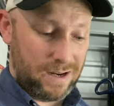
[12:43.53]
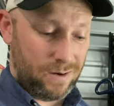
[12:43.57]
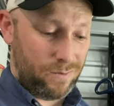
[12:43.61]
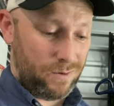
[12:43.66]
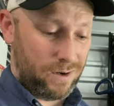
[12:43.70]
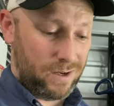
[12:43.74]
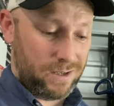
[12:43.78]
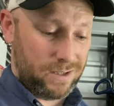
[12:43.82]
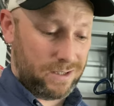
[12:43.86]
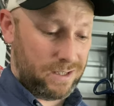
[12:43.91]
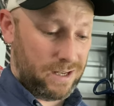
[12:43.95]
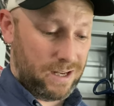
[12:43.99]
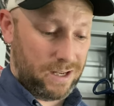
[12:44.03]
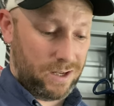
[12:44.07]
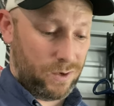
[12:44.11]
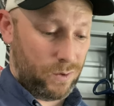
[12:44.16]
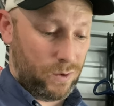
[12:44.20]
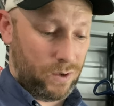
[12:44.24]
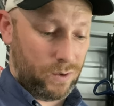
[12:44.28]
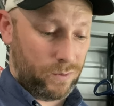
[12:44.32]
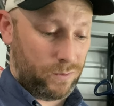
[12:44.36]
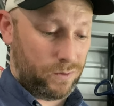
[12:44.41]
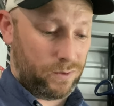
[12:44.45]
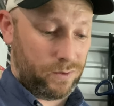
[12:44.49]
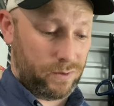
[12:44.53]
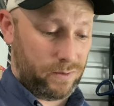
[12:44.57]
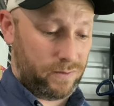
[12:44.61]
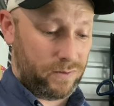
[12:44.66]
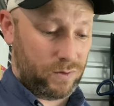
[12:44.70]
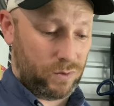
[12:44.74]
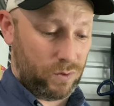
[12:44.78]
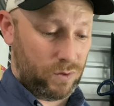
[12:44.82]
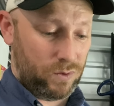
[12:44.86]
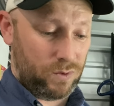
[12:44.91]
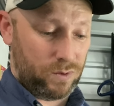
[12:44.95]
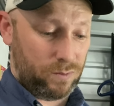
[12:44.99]
where I just take you around with thrift
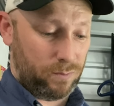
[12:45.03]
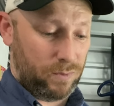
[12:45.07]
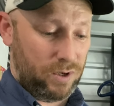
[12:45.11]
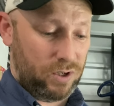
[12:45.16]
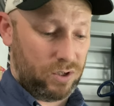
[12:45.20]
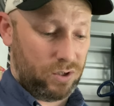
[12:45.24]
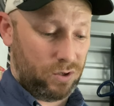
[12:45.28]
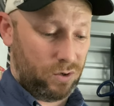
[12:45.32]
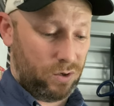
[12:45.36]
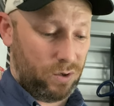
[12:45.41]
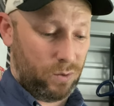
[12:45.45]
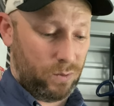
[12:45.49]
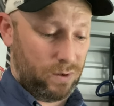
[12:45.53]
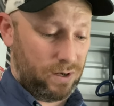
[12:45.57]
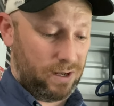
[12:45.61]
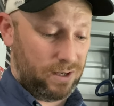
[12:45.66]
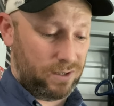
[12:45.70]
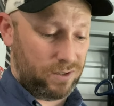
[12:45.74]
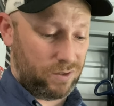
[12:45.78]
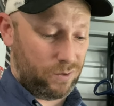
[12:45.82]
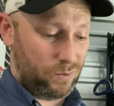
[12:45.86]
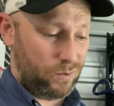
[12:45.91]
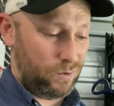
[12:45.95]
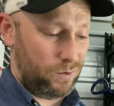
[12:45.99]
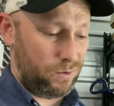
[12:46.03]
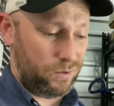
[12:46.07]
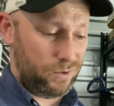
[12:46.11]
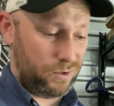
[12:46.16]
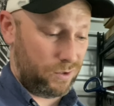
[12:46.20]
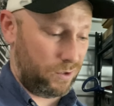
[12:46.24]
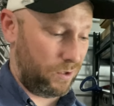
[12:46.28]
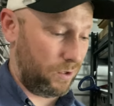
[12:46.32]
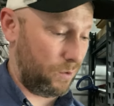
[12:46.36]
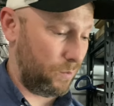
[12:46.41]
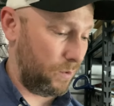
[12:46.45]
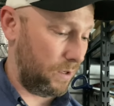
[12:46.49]
stores with me, show you what I sold,
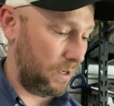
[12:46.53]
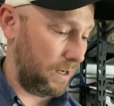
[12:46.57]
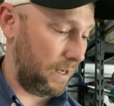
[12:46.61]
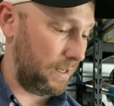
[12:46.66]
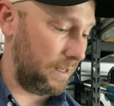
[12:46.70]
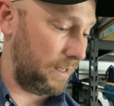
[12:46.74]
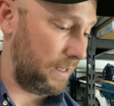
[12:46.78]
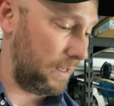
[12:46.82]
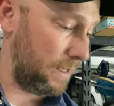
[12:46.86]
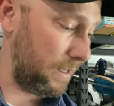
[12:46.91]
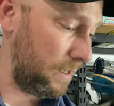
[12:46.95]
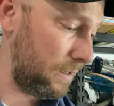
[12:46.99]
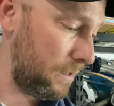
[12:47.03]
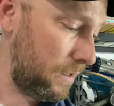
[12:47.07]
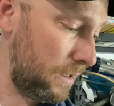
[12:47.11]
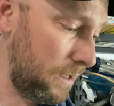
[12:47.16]
show you what I did,